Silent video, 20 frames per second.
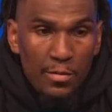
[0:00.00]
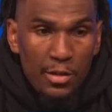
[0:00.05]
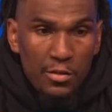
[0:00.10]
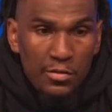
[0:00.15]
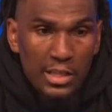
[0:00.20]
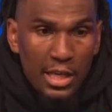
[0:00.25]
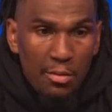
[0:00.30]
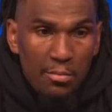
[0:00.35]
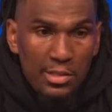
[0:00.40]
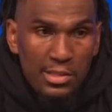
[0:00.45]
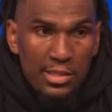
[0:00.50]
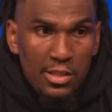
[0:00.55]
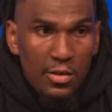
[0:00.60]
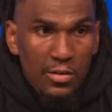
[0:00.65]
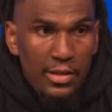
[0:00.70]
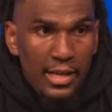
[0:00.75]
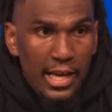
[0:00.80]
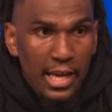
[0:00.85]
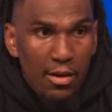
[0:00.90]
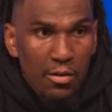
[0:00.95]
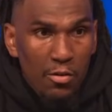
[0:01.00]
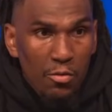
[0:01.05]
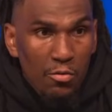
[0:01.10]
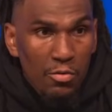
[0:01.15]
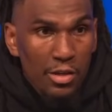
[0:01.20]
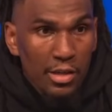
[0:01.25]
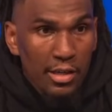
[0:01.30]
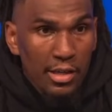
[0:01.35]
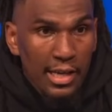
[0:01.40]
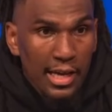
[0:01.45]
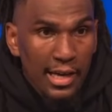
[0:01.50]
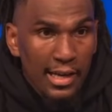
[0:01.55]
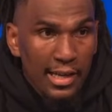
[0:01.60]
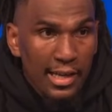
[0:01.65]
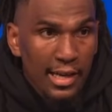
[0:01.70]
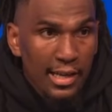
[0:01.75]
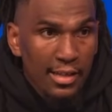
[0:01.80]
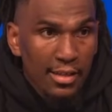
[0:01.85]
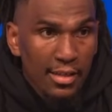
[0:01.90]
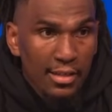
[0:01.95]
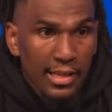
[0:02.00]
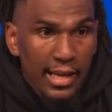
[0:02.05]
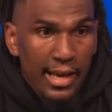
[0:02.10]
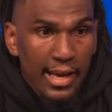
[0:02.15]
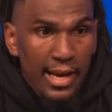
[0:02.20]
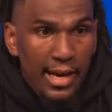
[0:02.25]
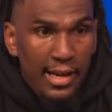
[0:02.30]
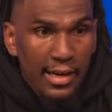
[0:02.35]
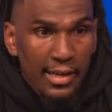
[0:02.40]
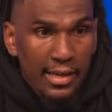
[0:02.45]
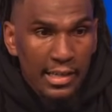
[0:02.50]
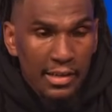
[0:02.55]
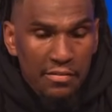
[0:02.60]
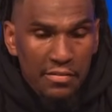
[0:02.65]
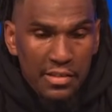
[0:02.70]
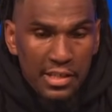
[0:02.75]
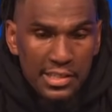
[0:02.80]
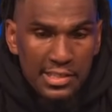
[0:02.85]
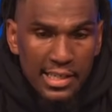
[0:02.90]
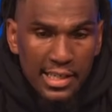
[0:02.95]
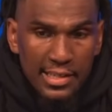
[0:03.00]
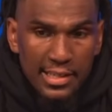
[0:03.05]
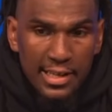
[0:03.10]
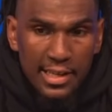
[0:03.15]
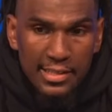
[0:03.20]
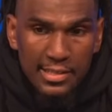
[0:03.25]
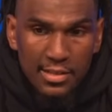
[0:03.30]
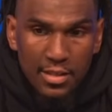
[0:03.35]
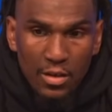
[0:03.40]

He was able to slow down when we kind of got a little chaotic and different things like that.